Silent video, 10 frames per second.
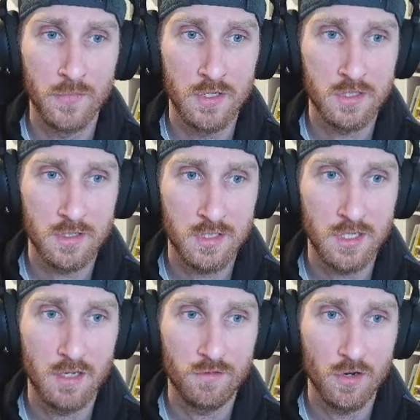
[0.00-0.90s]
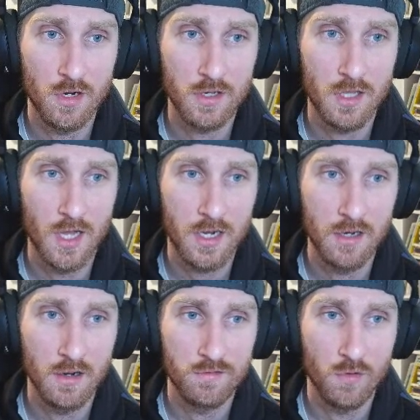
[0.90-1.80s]
Steve, you're on the clock
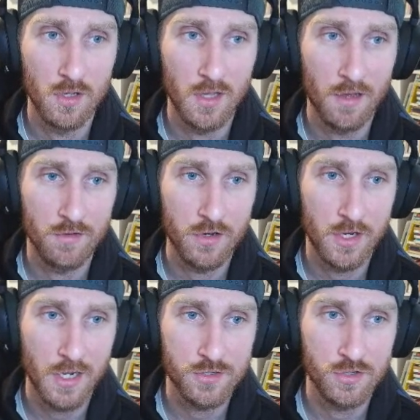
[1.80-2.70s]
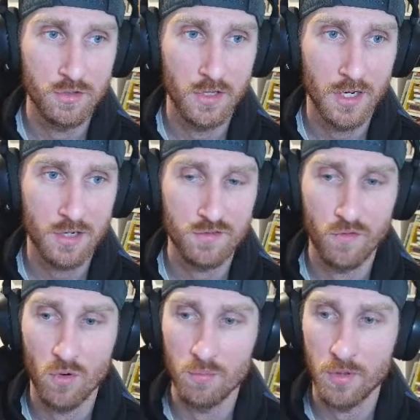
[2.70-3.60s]
here at 411. You got 2 of the next
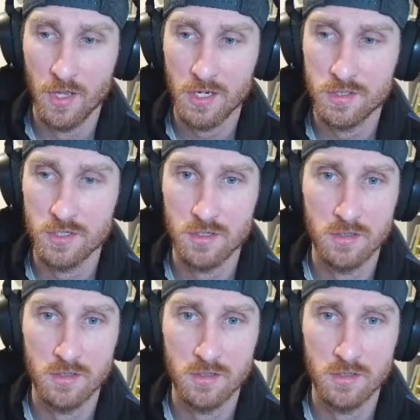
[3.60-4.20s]
4 picks.